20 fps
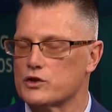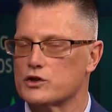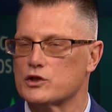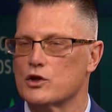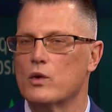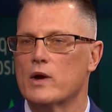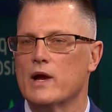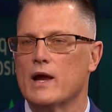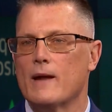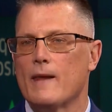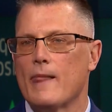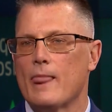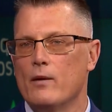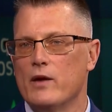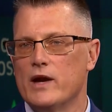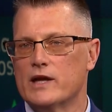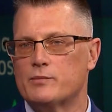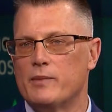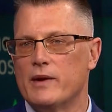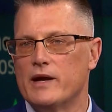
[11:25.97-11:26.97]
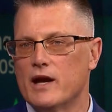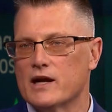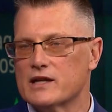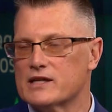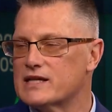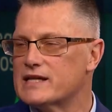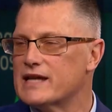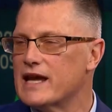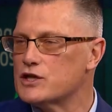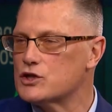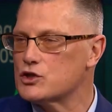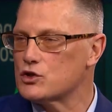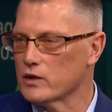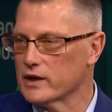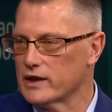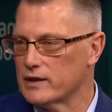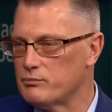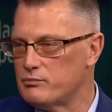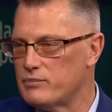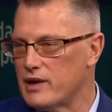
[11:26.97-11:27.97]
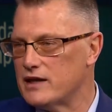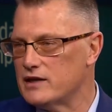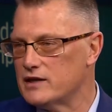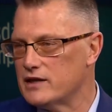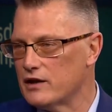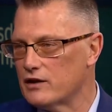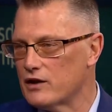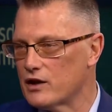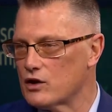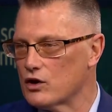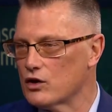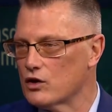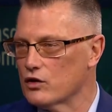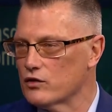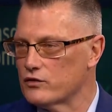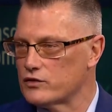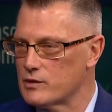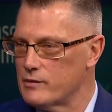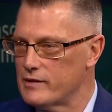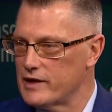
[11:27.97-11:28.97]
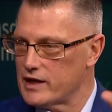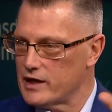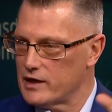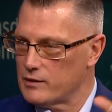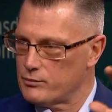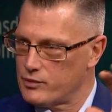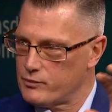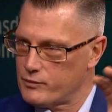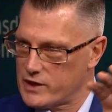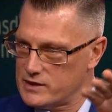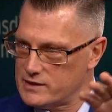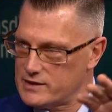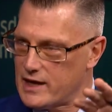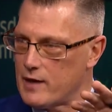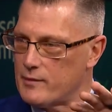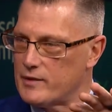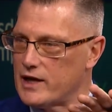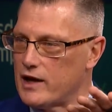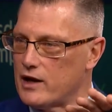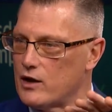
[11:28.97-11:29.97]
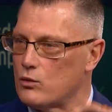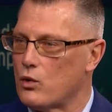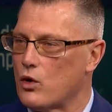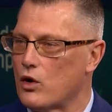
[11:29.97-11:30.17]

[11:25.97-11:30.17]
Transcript: So it's been a century bending the curve to making contaminated water.